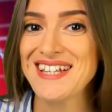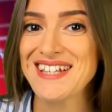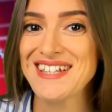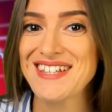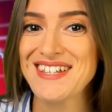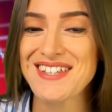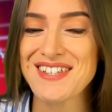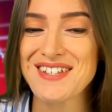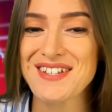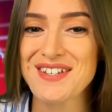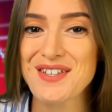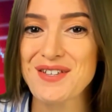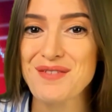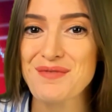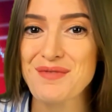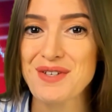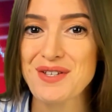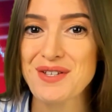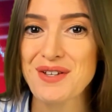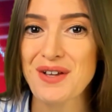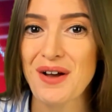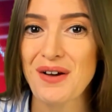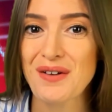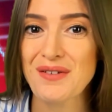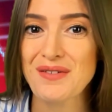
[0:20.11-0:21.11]
This is
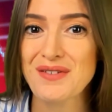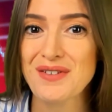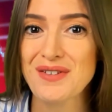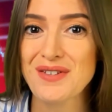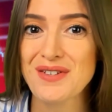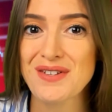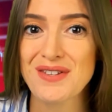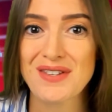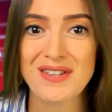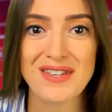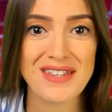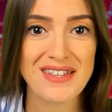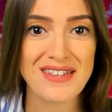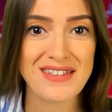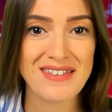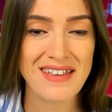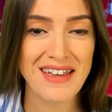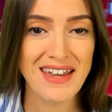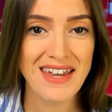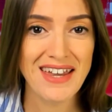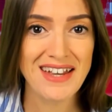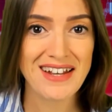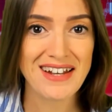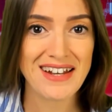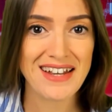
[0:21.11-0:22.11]
Swissquote's
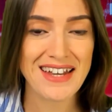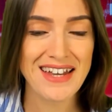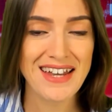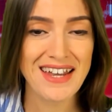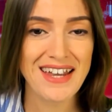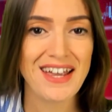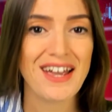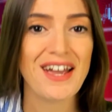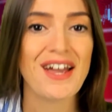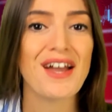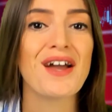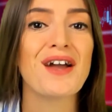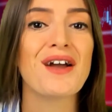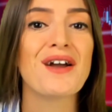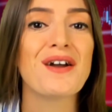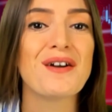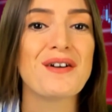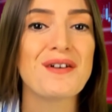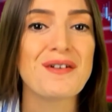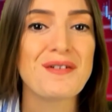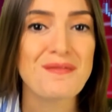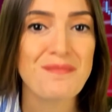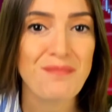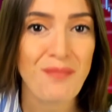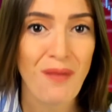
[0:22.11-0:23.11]
daily
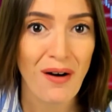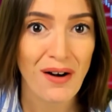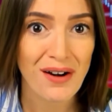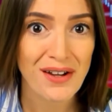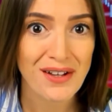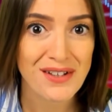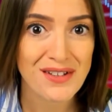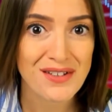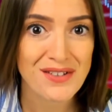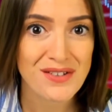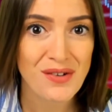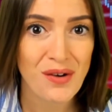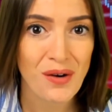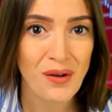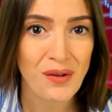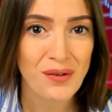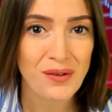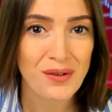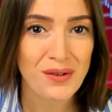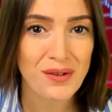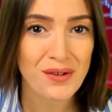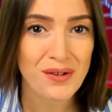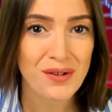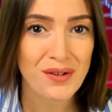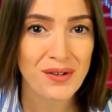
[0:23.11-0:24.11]
market
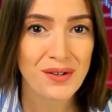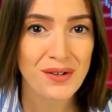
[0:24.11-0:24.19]
talk.